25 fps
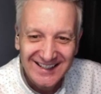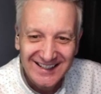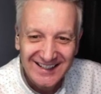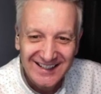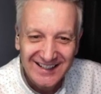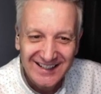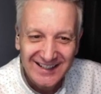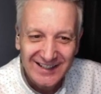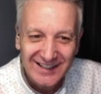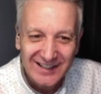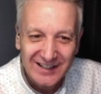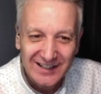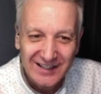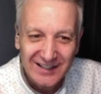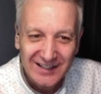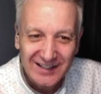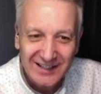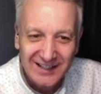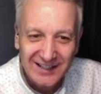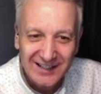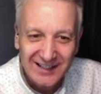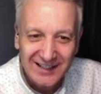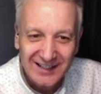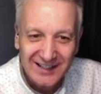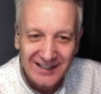
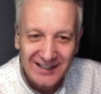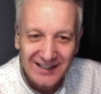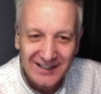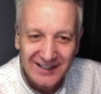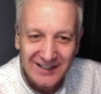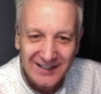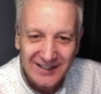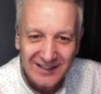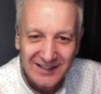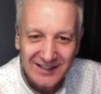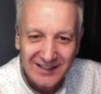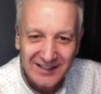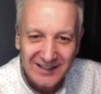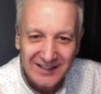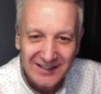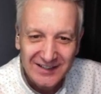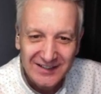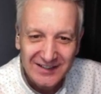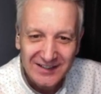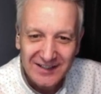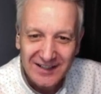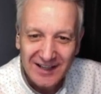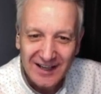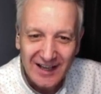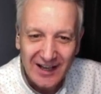
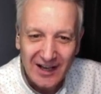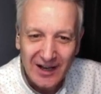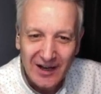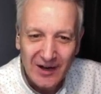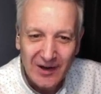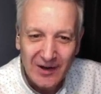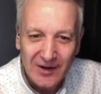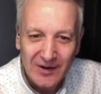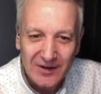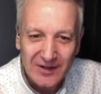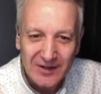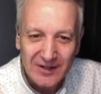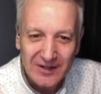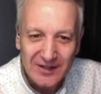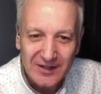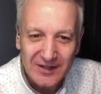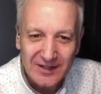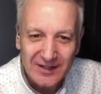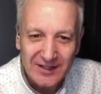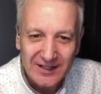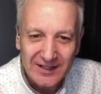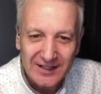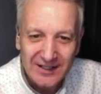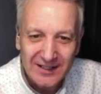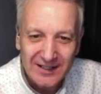
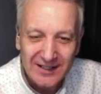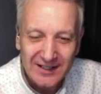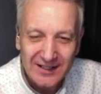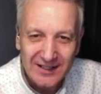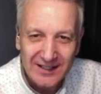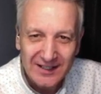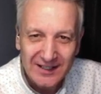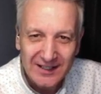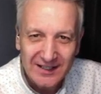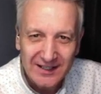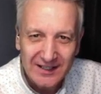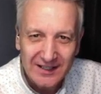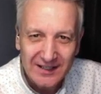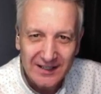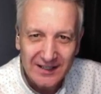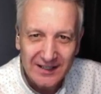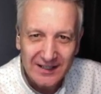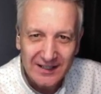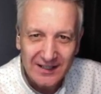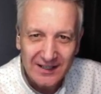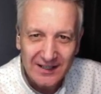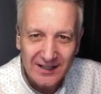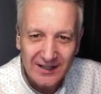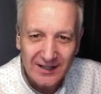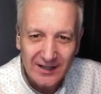
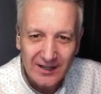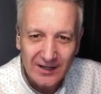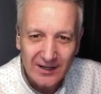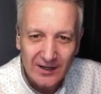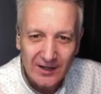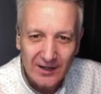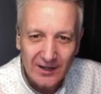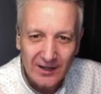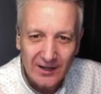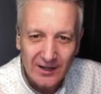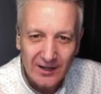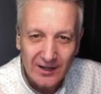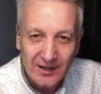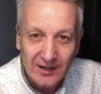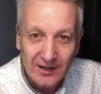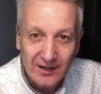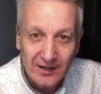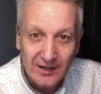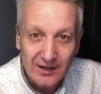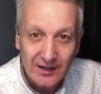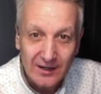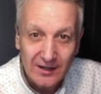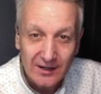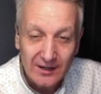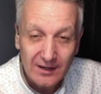
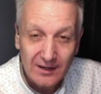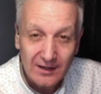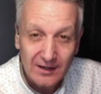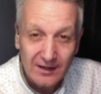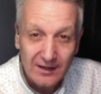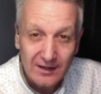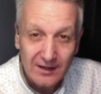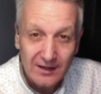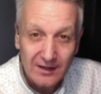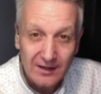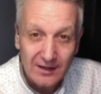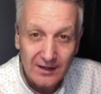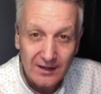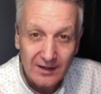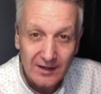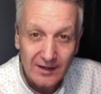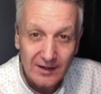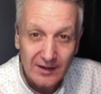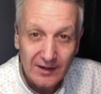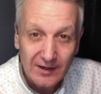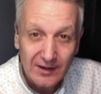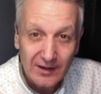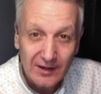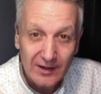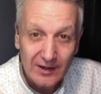
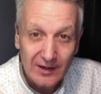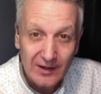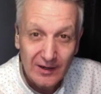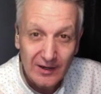[no speech]